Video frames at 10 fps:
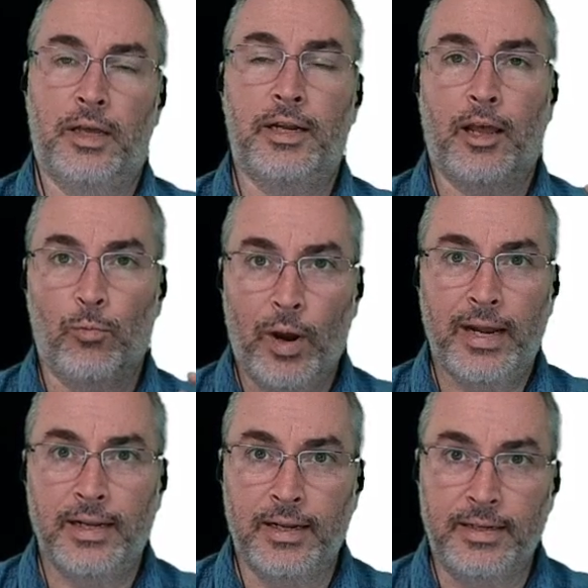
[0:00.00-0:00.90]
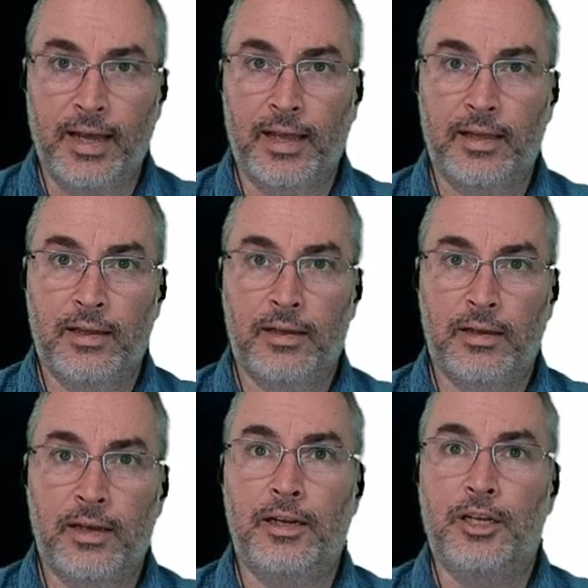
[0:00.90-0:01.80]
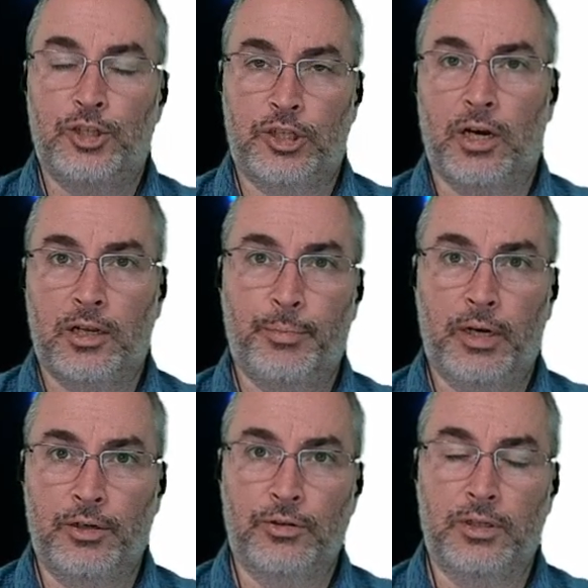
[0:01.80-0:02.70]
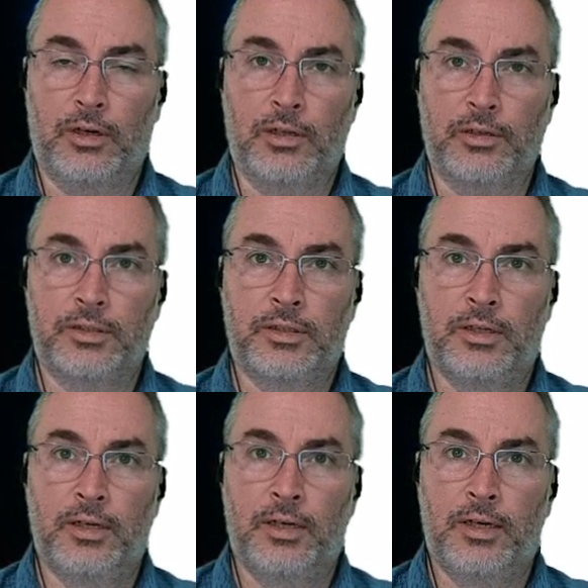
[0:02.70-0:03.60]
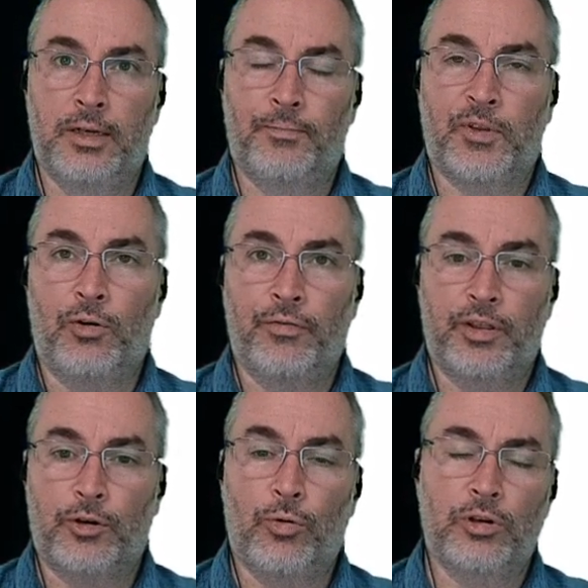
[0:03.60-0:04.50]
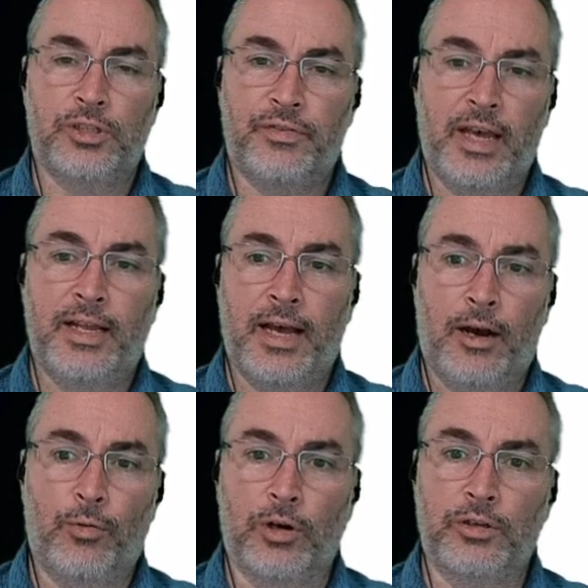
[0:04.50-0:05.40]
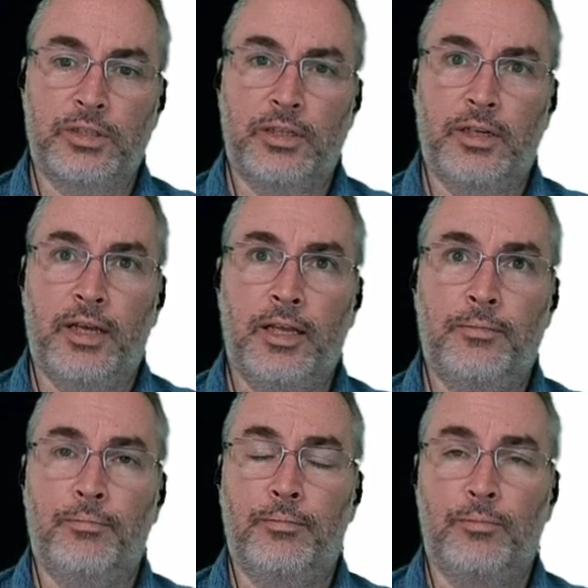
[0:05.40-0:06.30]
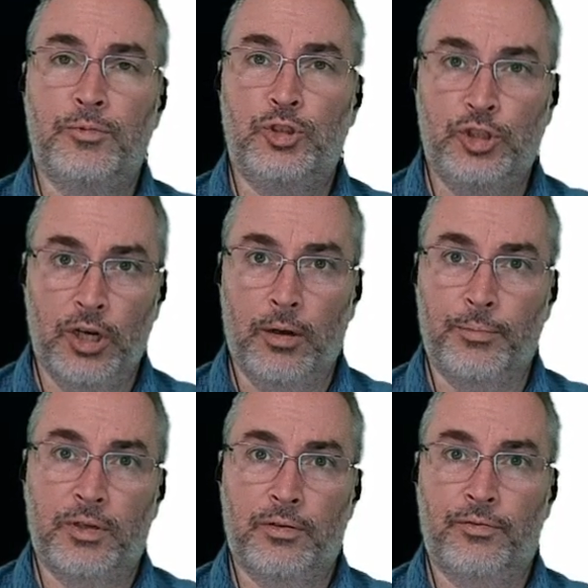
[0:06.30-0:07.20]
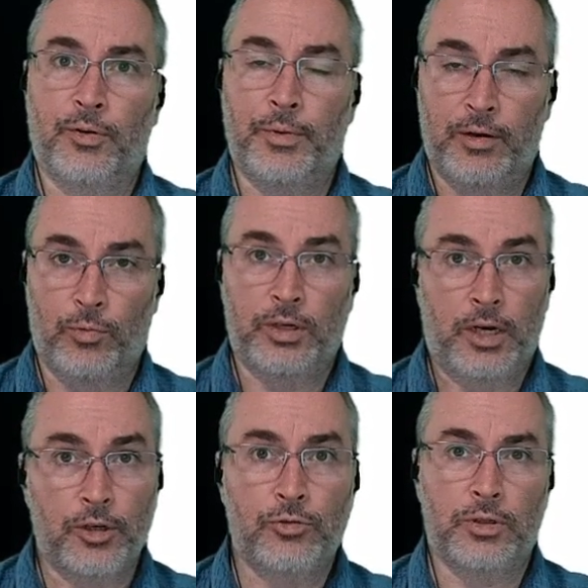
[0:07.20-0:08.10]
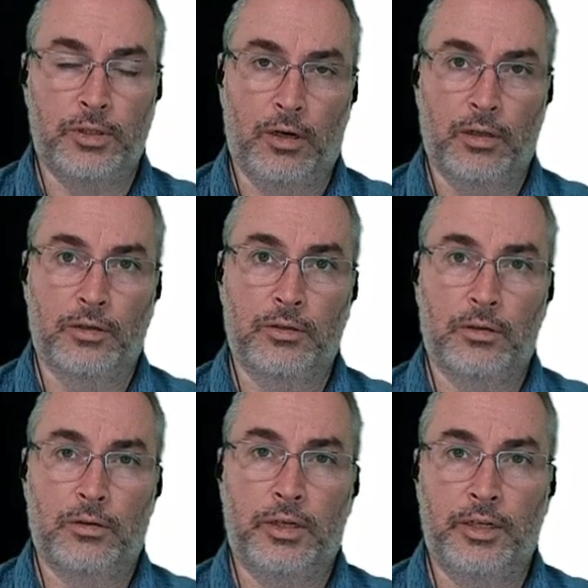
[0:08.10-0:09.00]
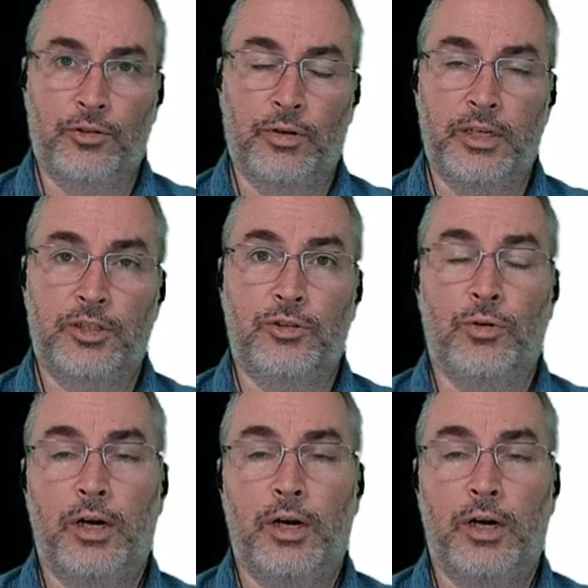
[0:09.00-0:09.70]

and I waited a day and it shot up $100. Over the course of 8 hours, it jumped from that $100 increase to